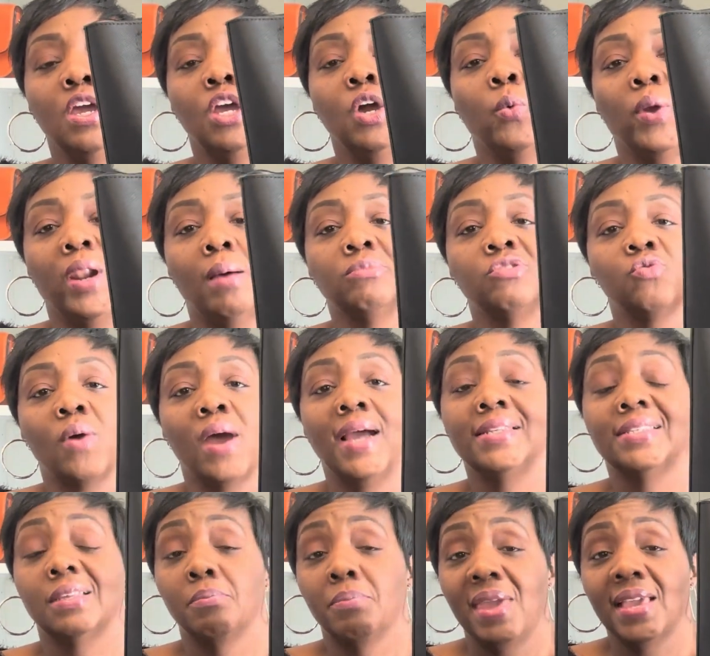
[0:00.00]
when I'm trying
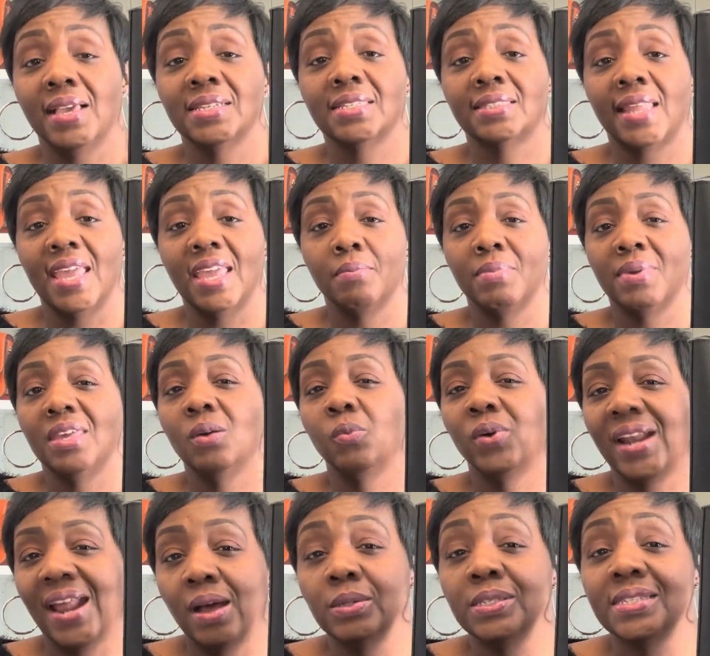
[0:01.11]
to make a statement
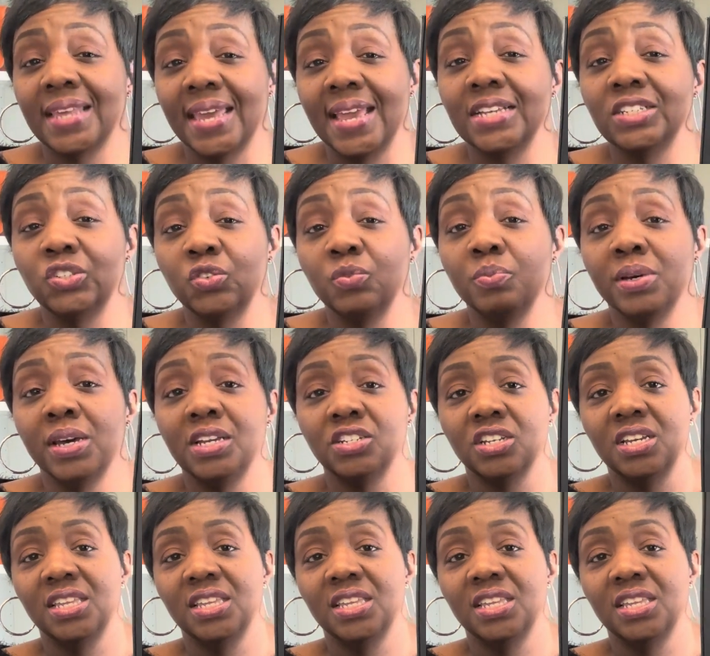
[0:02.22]
without saying too much.